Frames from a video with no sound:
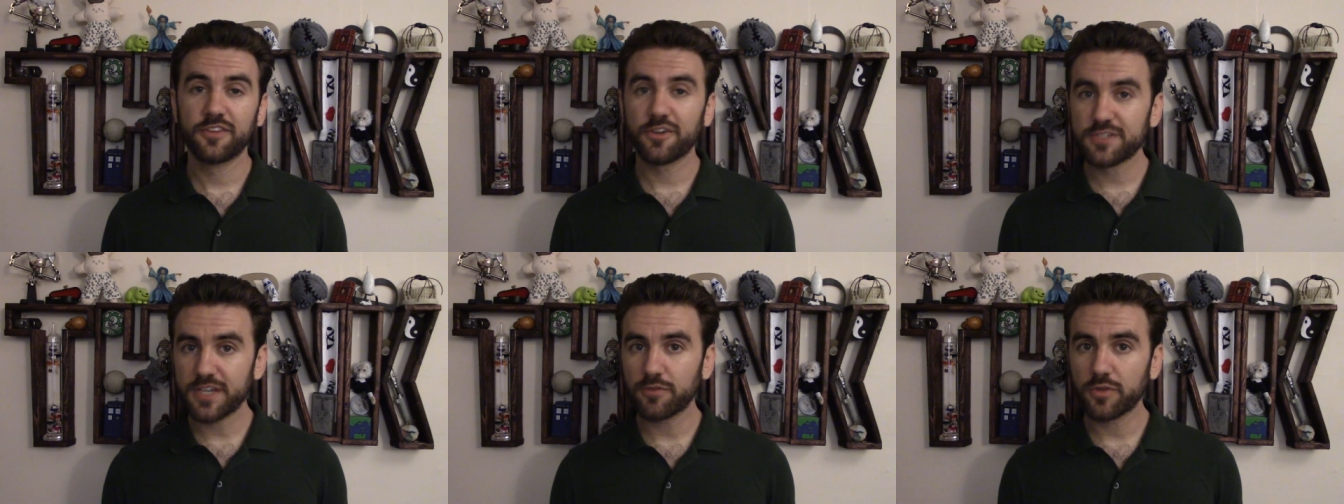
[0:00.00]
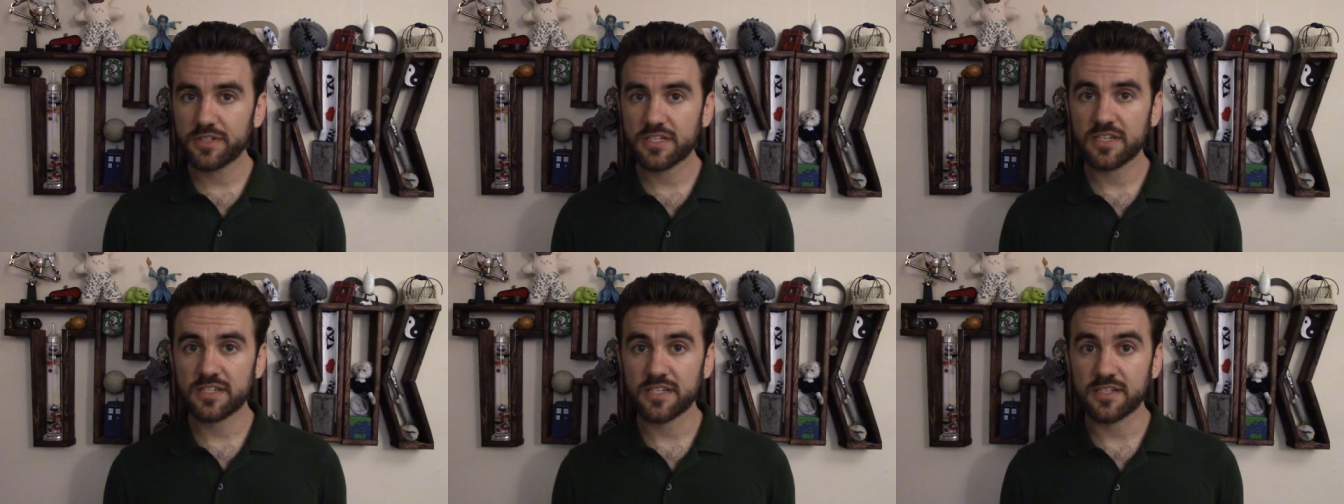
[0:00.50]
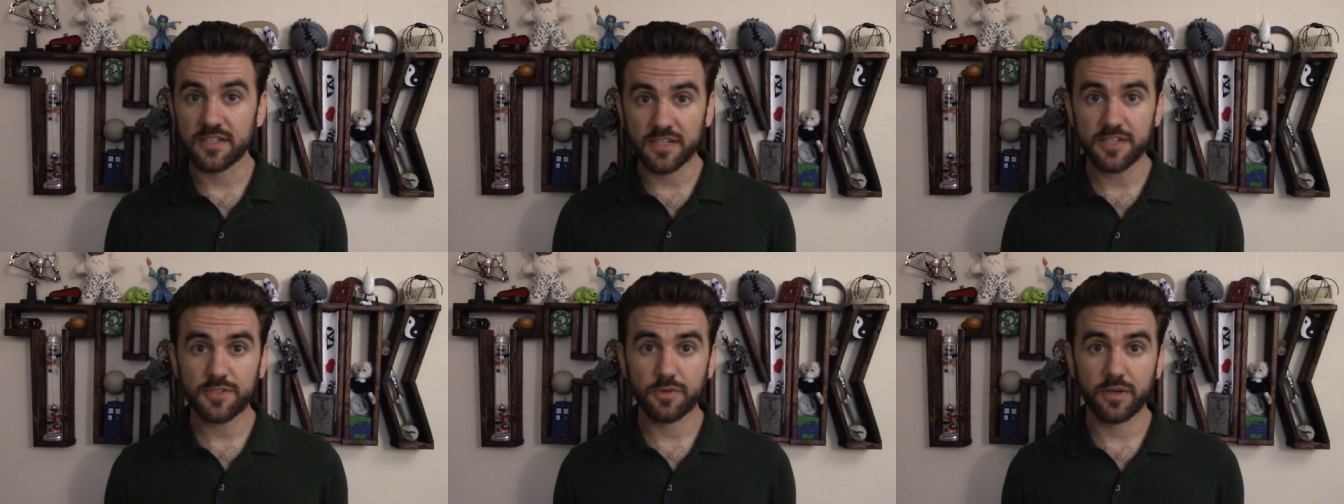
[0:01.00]
There are several instances in
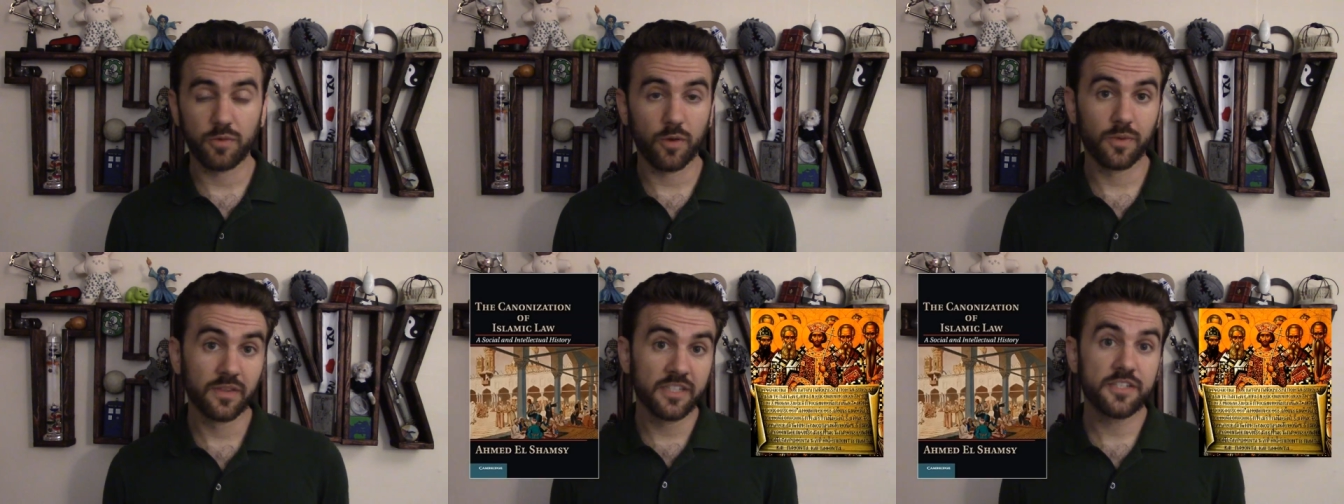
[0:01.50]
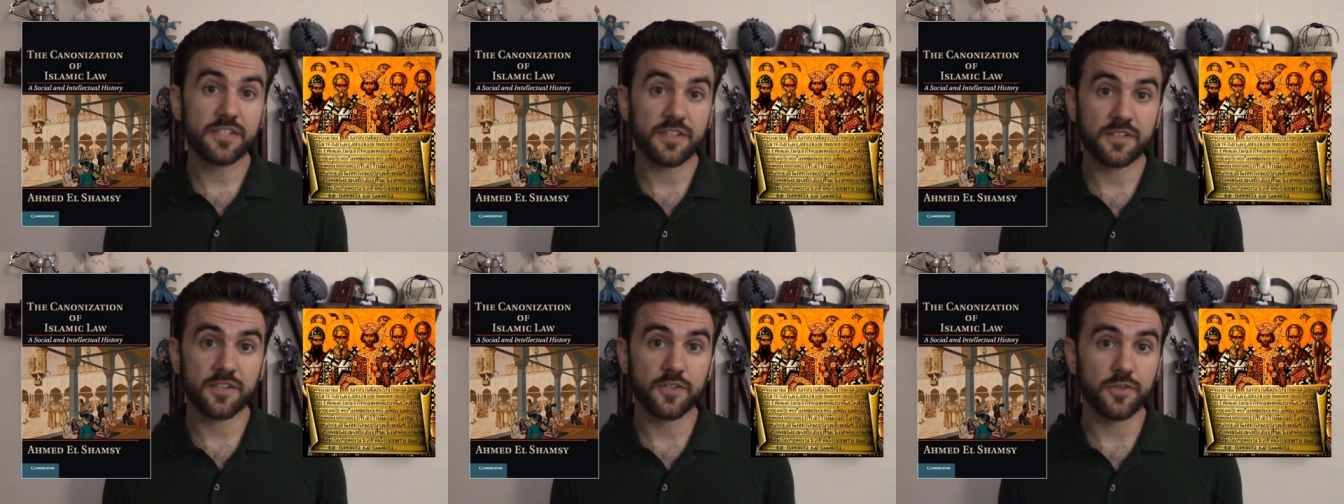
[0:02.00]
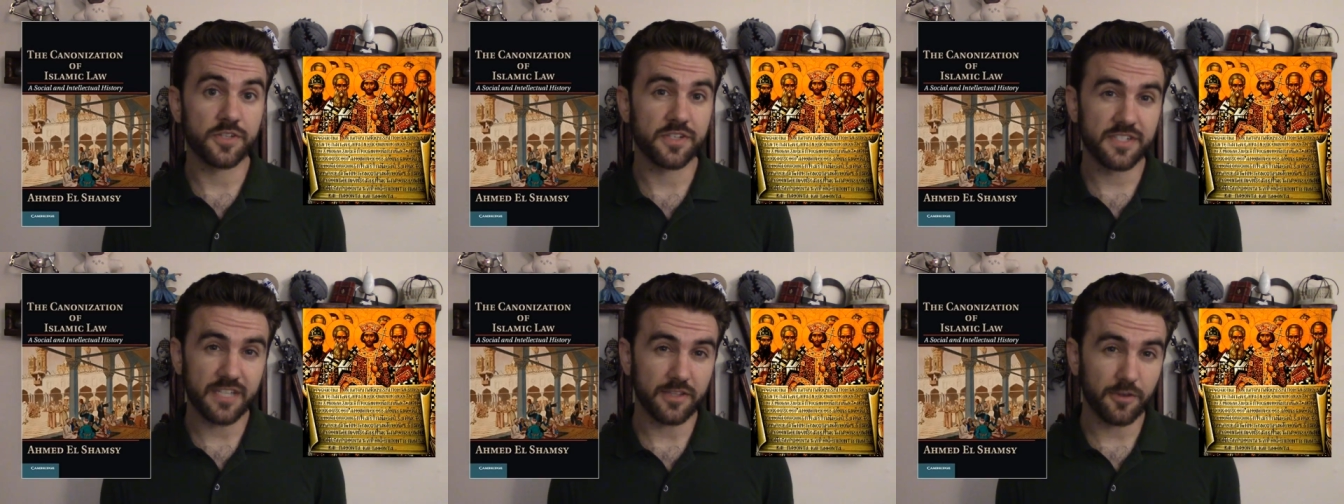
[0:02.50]
history where religious
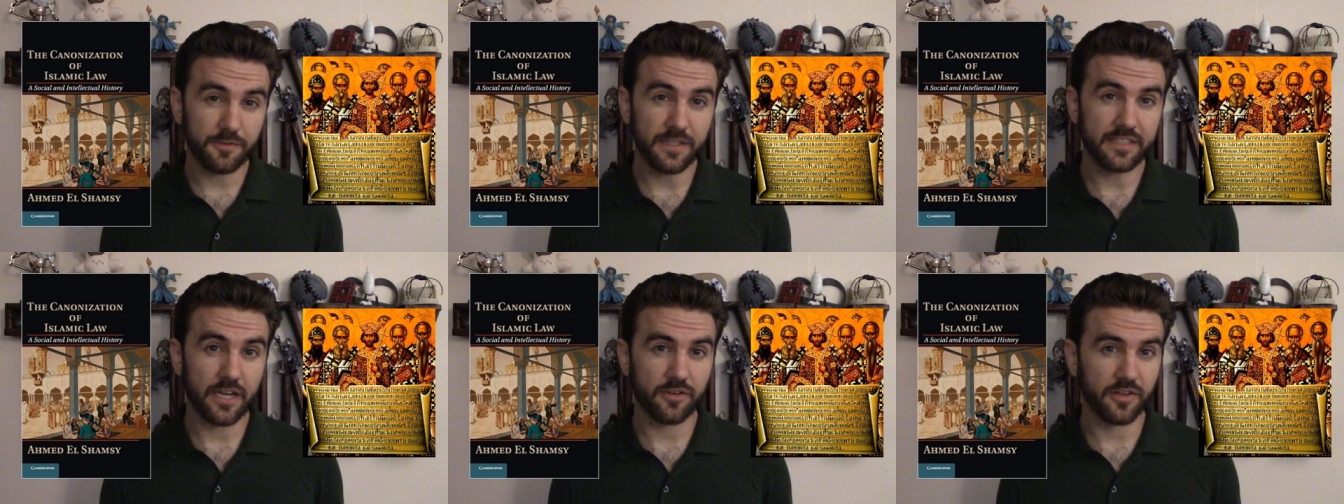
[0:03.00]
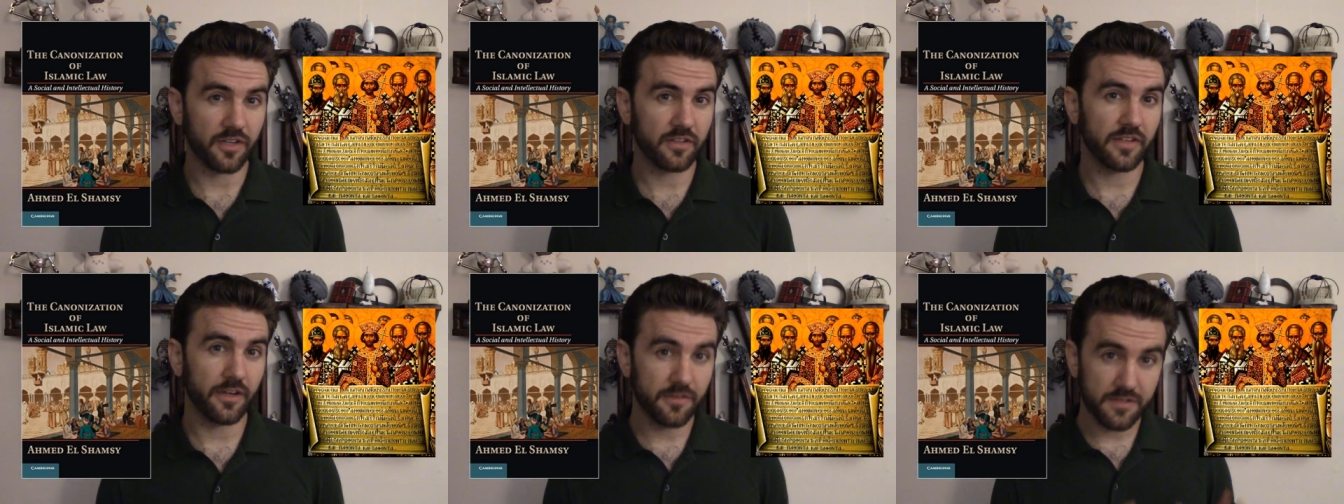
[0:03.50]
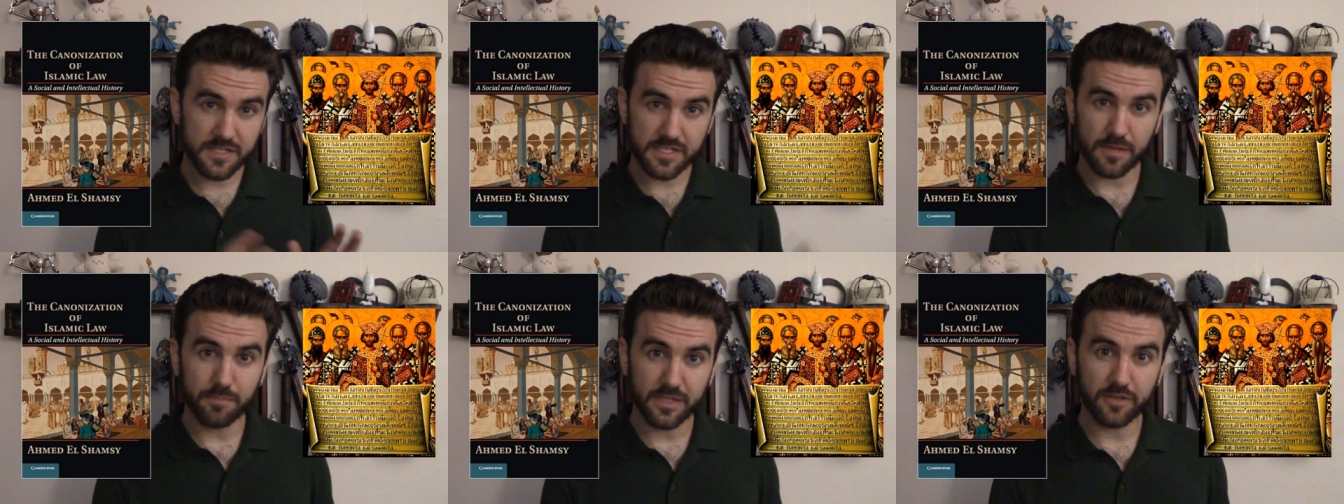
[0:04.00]
institutions set their feet down and declared
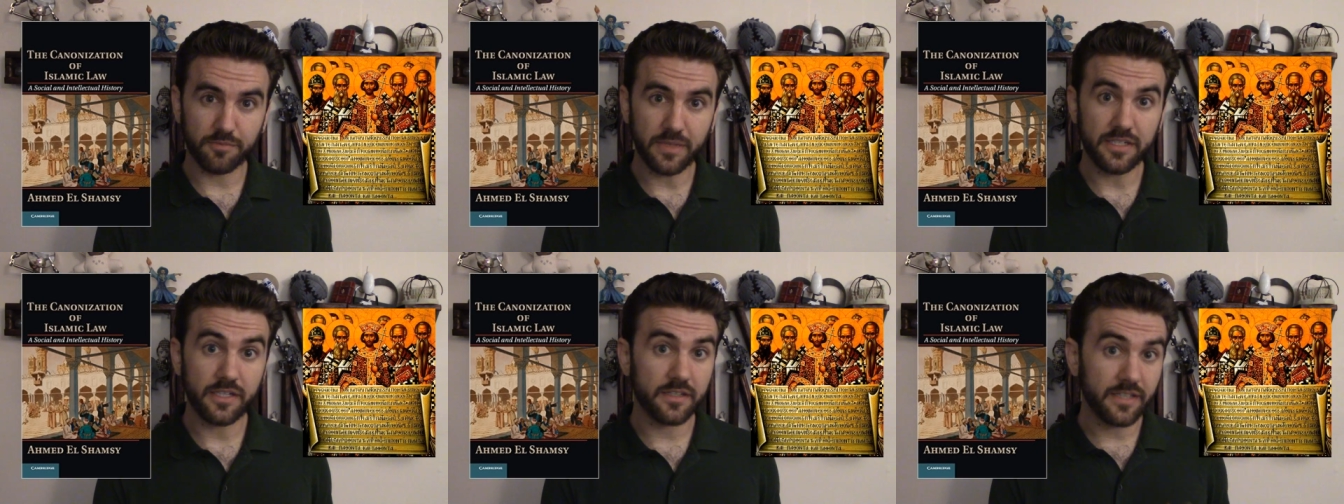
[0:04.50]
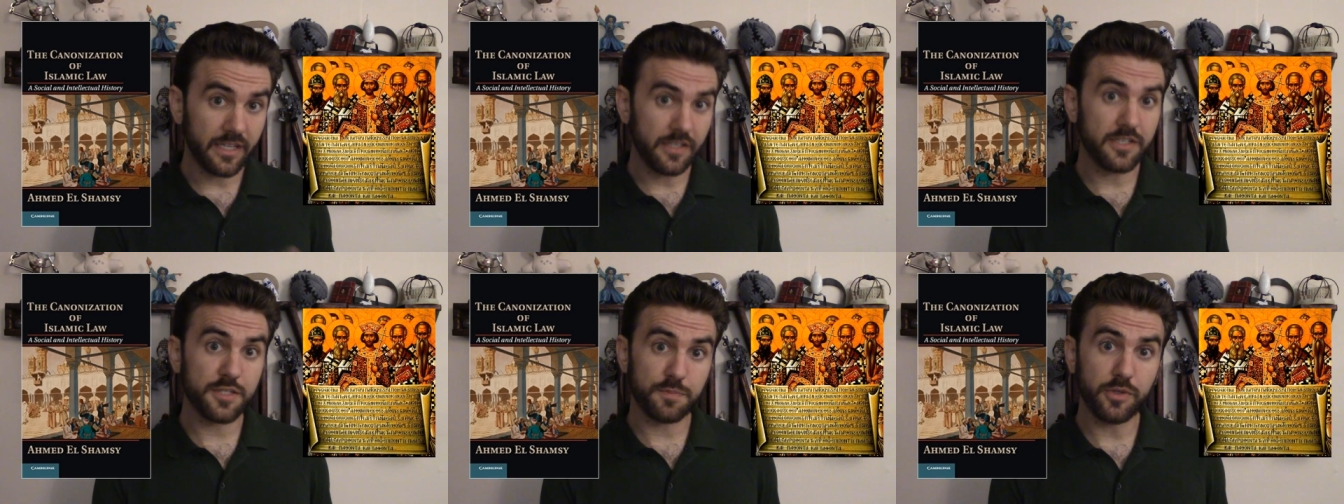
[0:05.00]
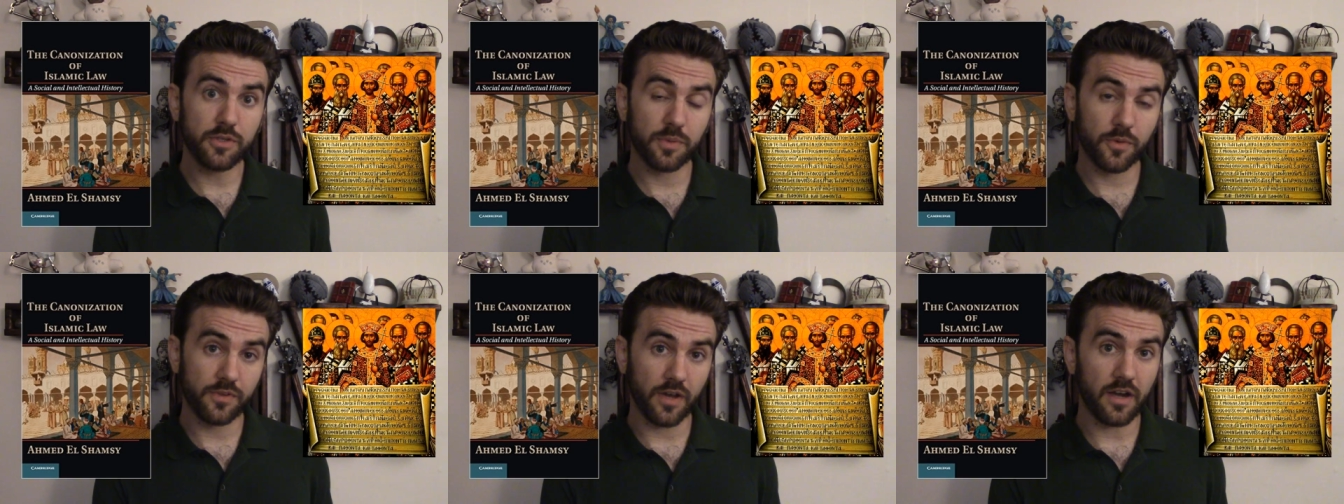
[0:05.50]
some bit of media
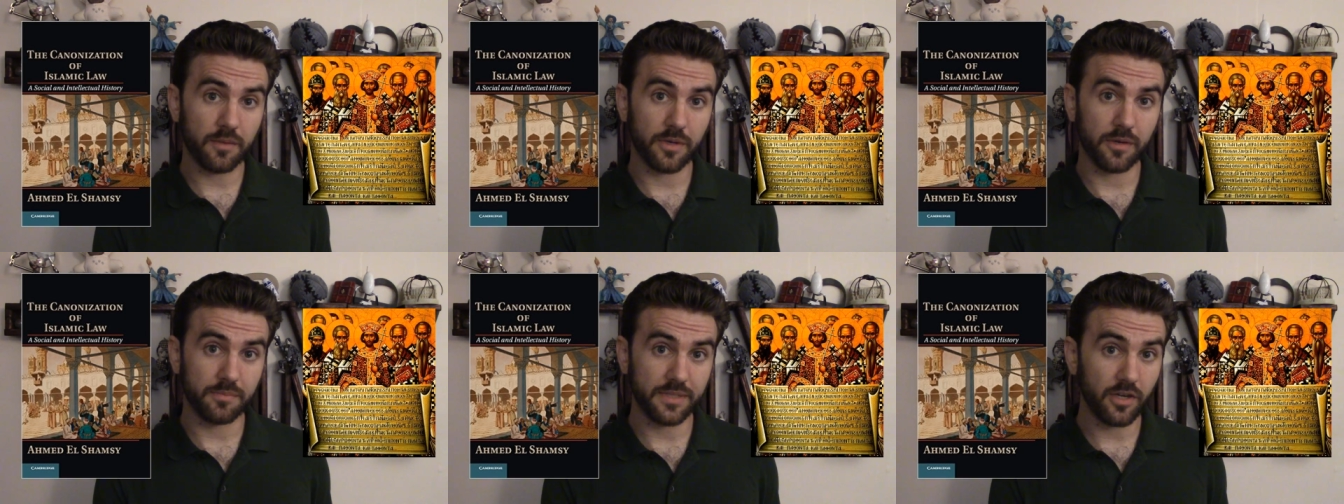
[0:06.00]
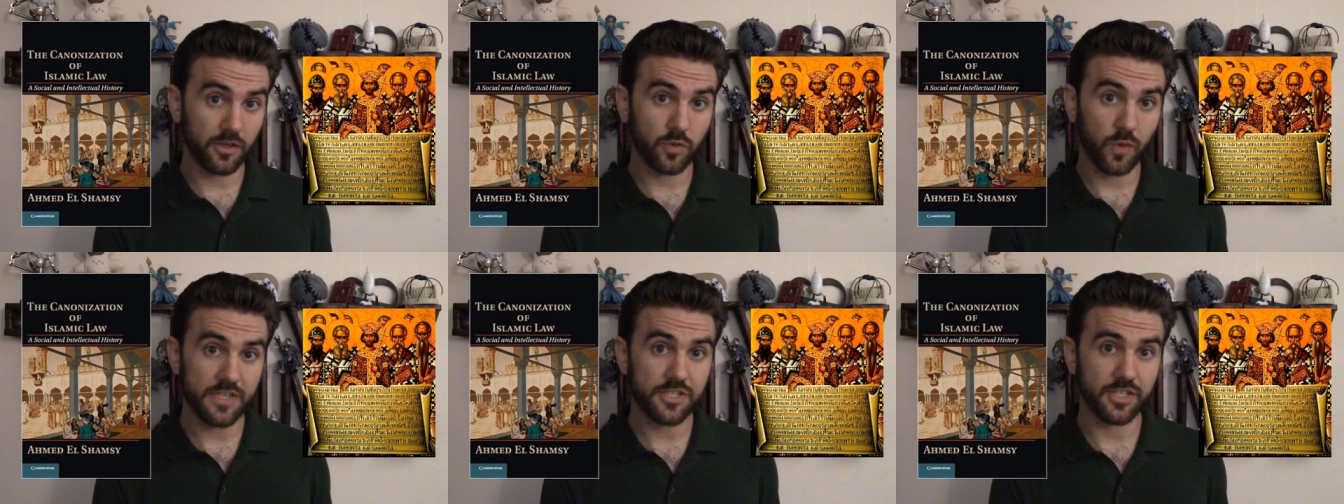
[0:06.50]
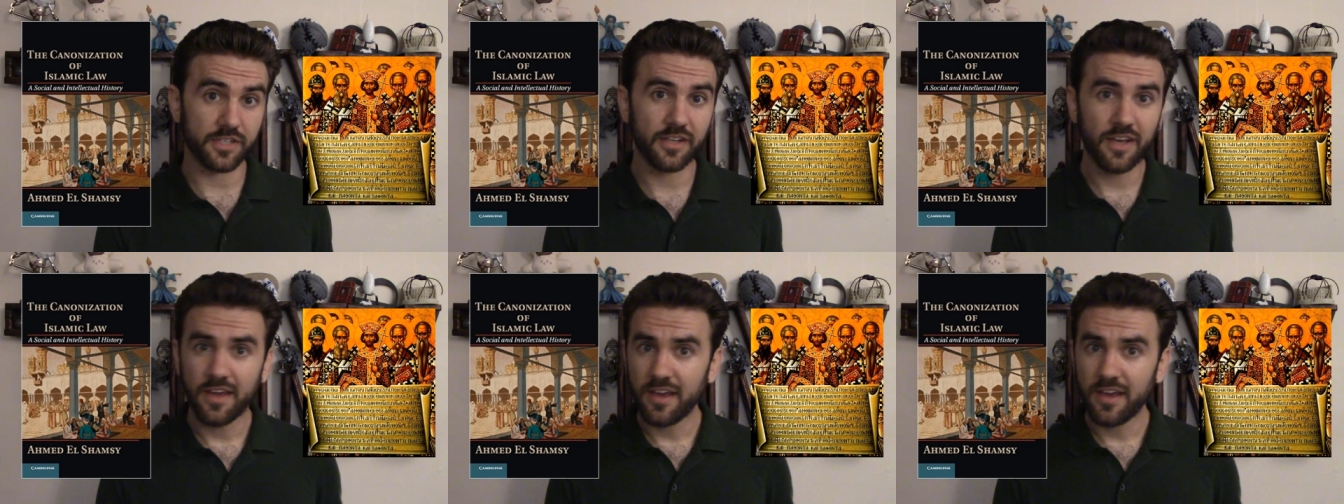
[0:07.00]
indisputable dogma beyond question,